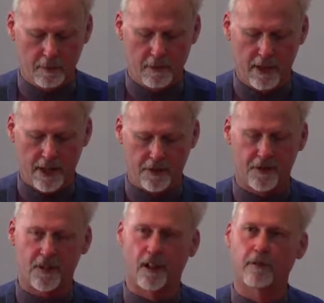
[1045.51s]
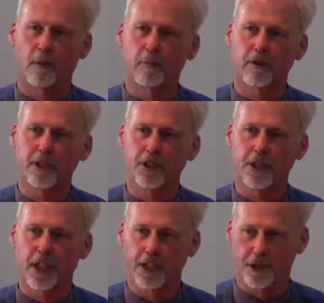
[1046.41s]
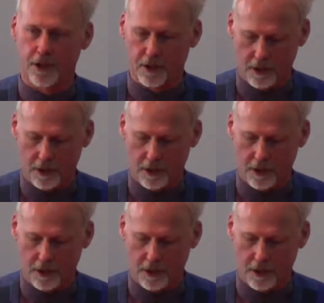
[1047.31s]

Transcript: breaths of appreciation